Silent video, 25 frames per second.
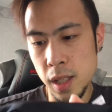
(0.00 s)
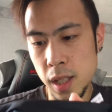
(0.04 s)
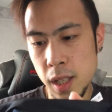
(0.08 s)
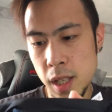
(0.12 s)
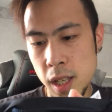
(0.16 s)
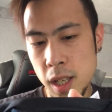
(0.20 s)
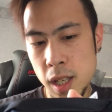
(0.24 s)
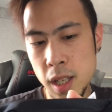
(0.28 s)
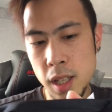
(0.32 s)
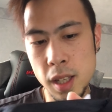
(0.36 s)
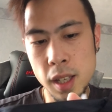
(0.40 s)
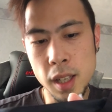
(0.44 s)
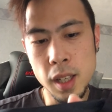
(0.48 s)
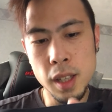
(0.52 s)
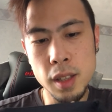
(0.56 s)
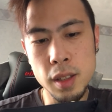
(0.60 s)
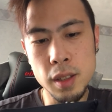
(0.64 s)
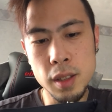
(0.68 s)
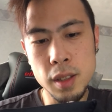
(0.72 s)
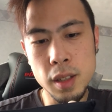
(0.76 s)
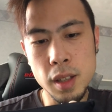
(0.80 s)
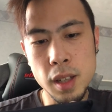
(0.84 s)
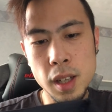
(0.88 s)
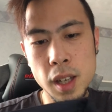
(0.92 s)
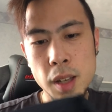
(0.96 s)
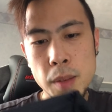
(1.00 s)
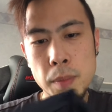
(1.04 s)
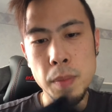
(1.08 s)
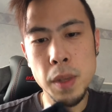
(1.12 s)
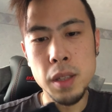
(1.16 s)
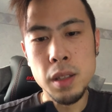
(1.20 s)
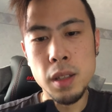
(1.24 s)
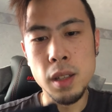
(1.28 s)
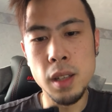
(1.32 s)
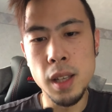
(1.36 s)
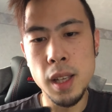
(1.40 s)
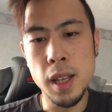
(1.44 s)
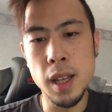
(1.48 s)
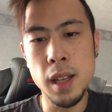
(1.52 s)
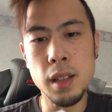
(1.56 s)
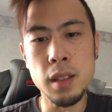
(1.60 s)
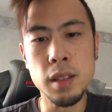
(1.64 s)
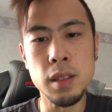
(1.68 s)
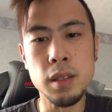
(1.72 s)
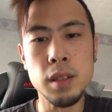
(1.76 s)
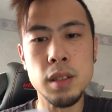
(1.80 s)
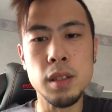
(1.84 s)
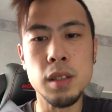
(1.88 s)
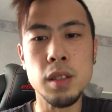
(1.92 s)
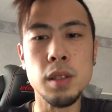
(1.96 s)
And the inside basically
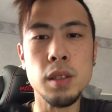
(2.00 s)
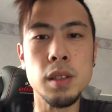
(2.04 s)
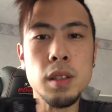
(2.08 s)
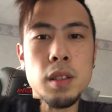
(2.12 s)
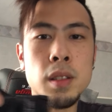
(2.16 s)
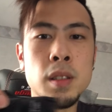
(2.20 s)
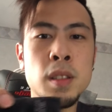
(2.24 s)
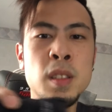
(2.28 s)
has the